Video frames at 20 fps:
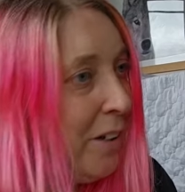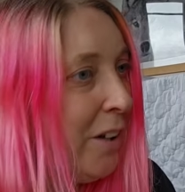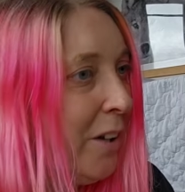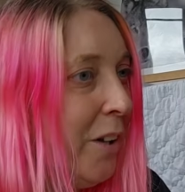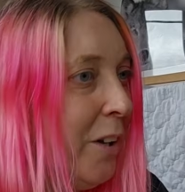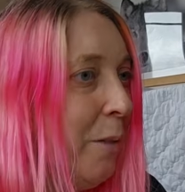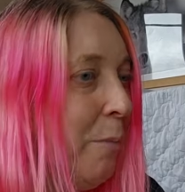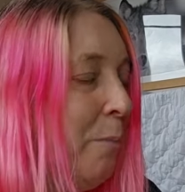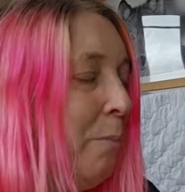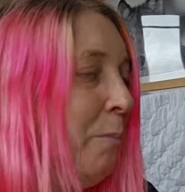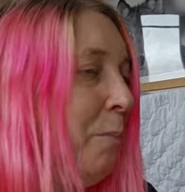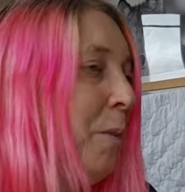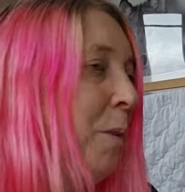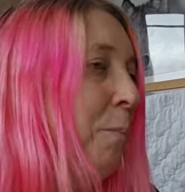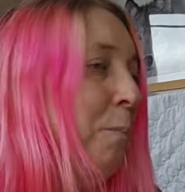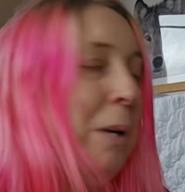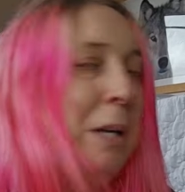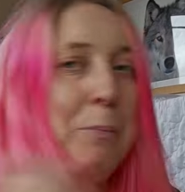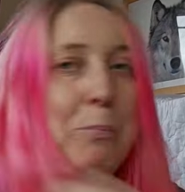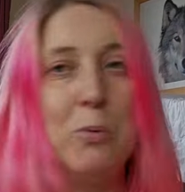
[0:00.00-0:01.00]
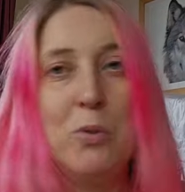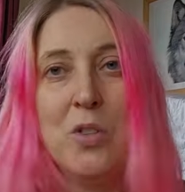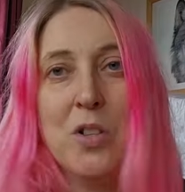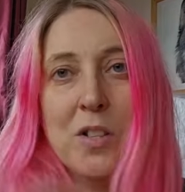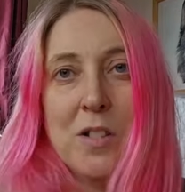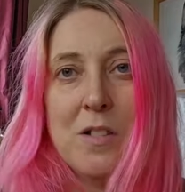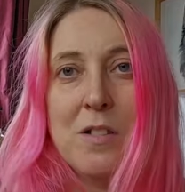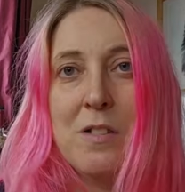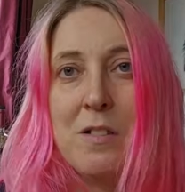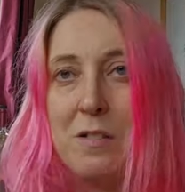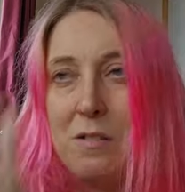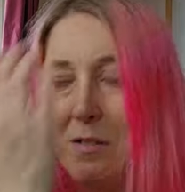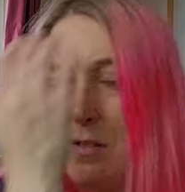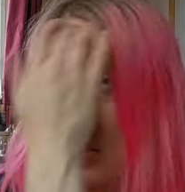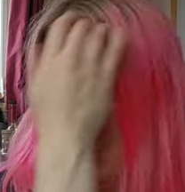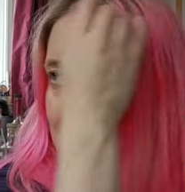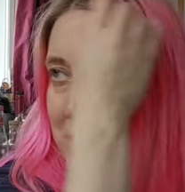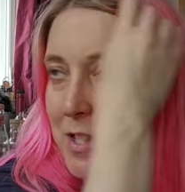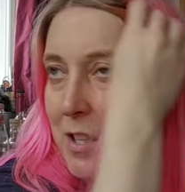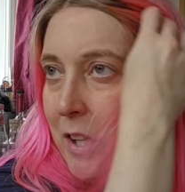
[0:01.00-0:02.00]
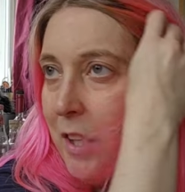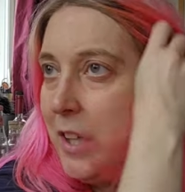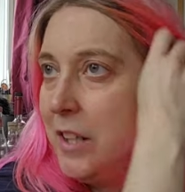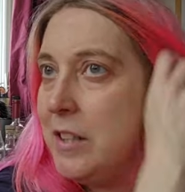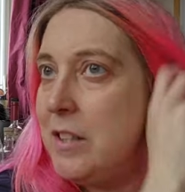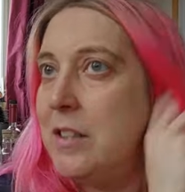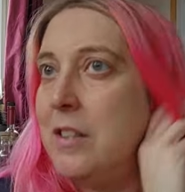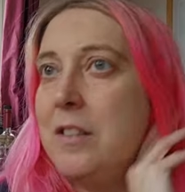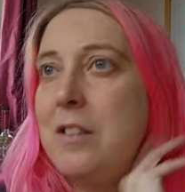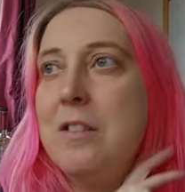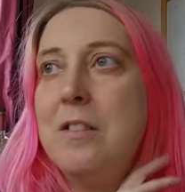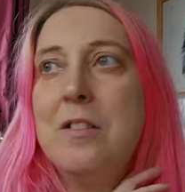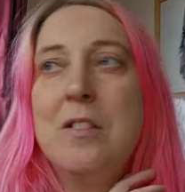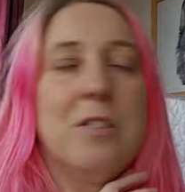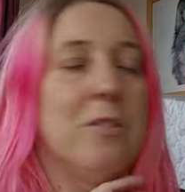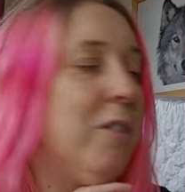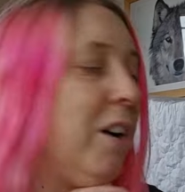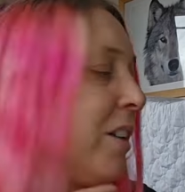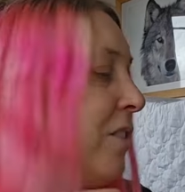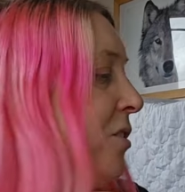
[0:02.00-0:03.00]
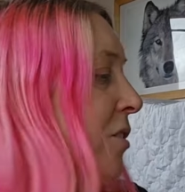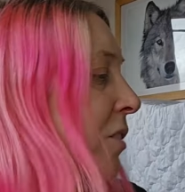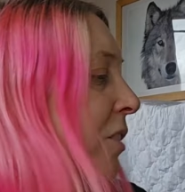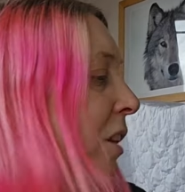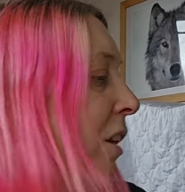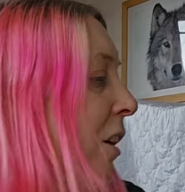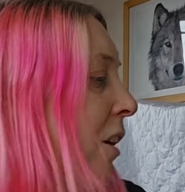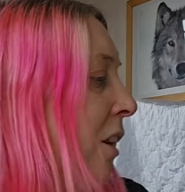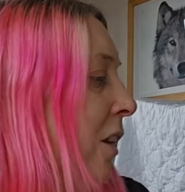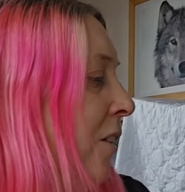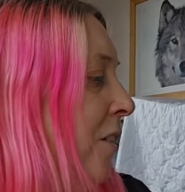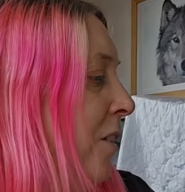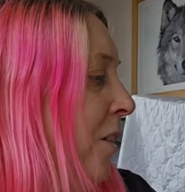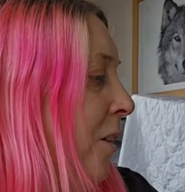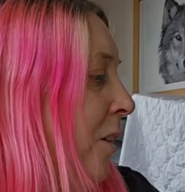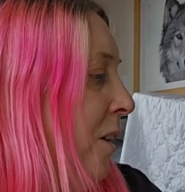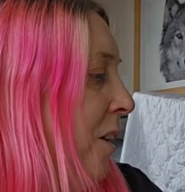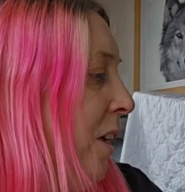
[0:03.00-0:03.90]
and people just decide to scratch your car.